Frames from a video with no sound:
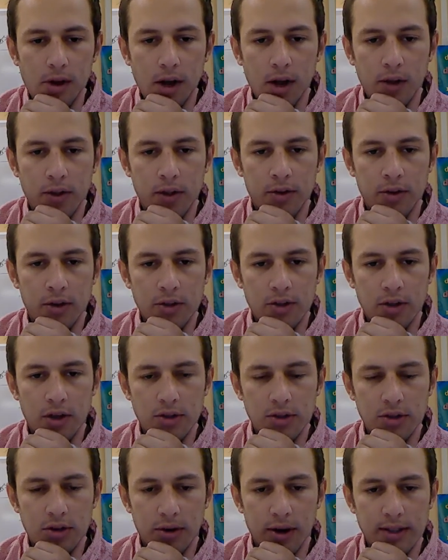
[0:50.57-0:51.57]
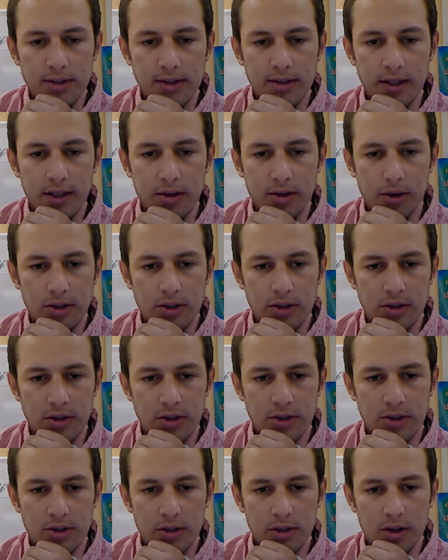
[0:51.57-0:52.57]
And then there's also essay
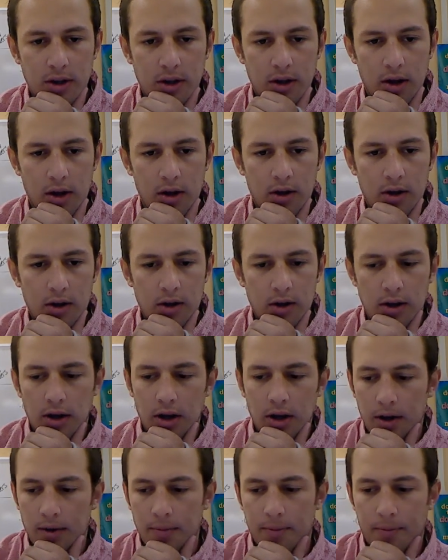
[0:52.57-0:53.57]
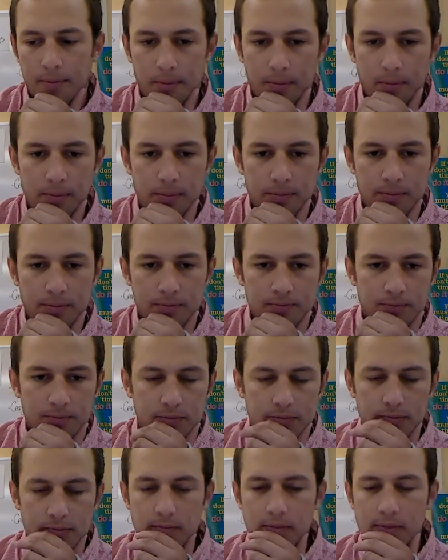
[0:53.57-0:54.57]
questions
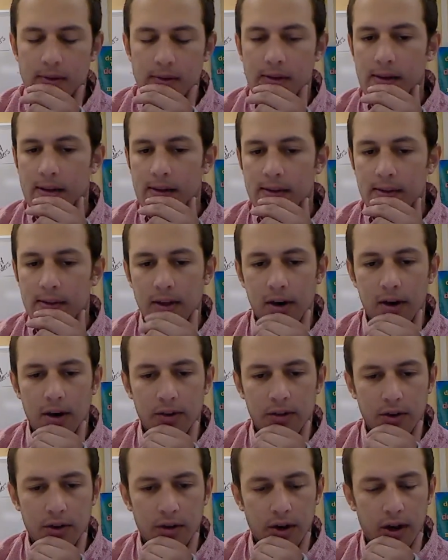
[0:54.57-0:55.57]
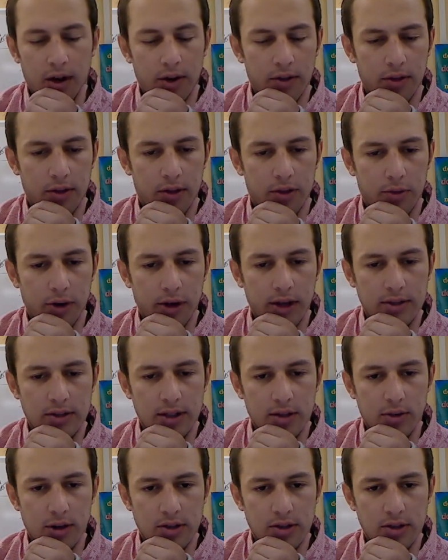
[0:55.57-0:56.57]
that are on there. 3
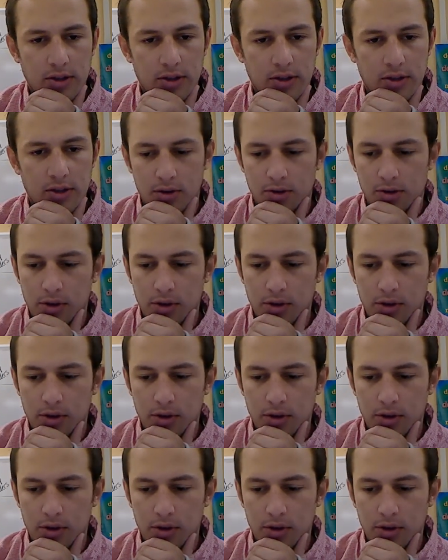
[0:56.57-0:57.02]
essay questions.